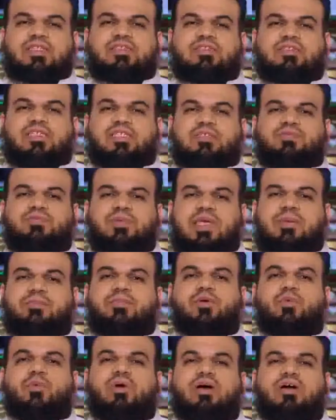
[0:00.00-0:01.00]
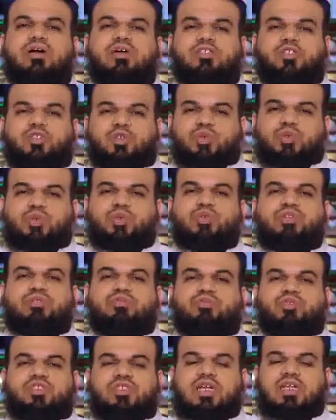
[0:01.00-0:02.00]
They had a similar type
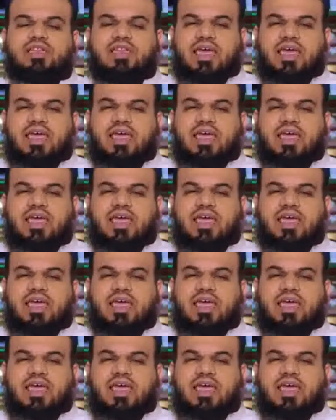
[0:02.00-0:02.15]
of